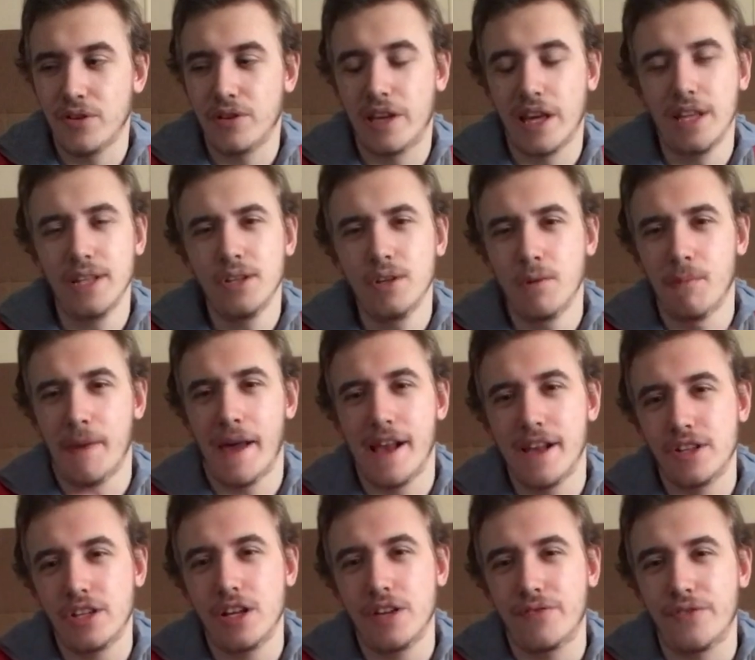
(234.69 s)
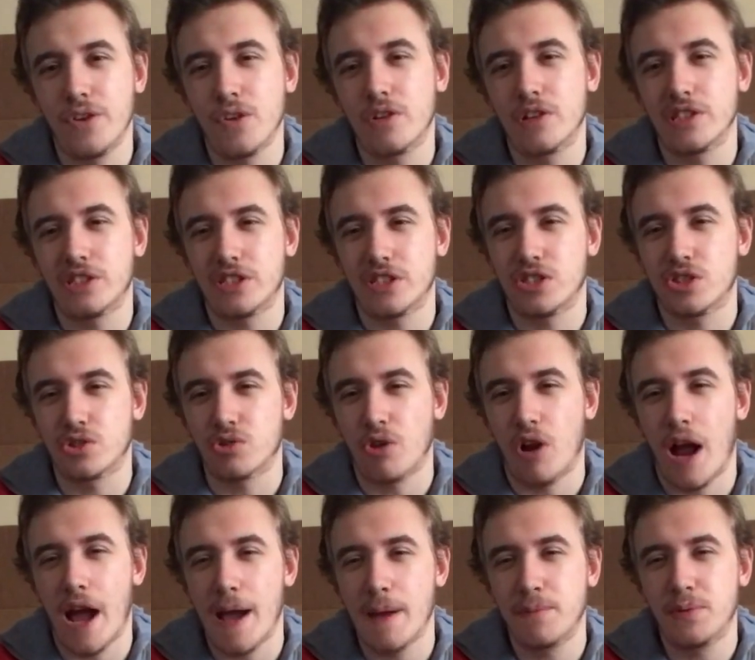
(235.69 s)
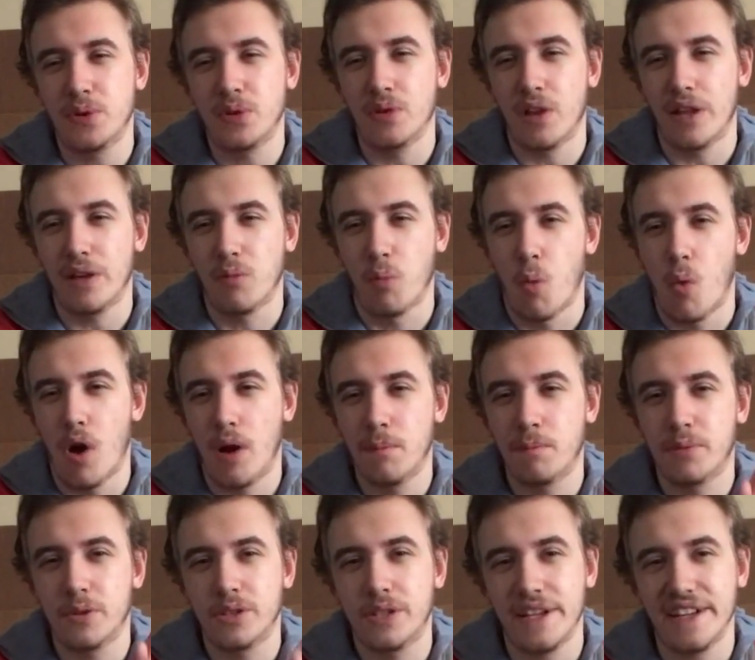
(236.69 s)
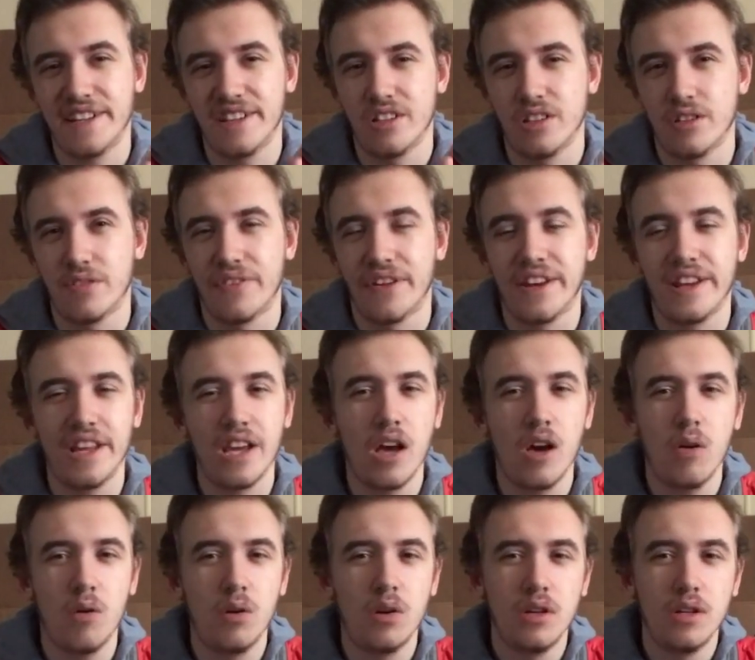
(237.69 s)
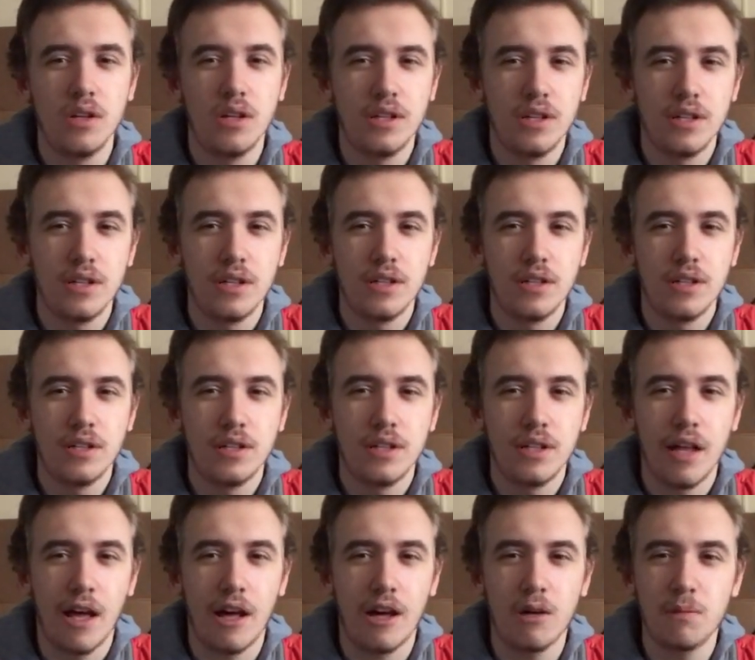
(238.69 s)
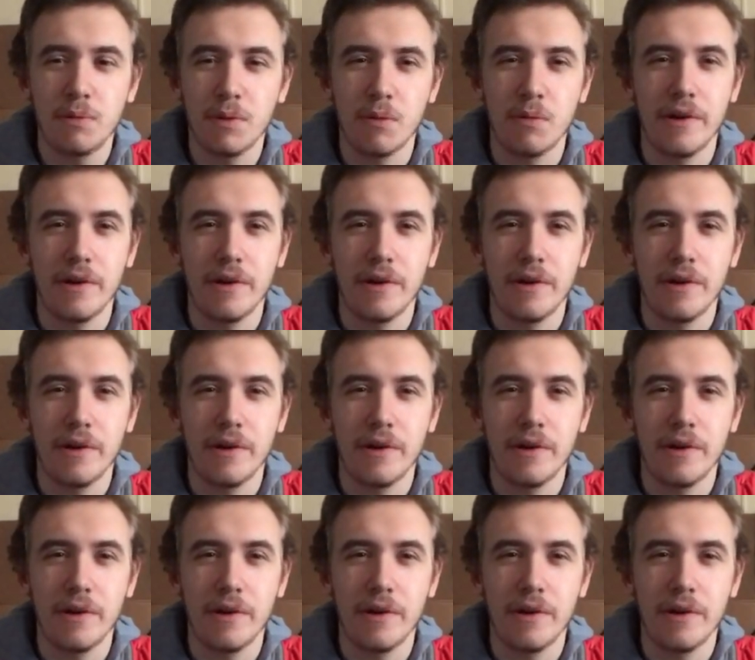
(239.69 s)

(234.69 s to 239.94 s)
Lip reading: Can you imagine if you could subscribe to like one particular video? That'll be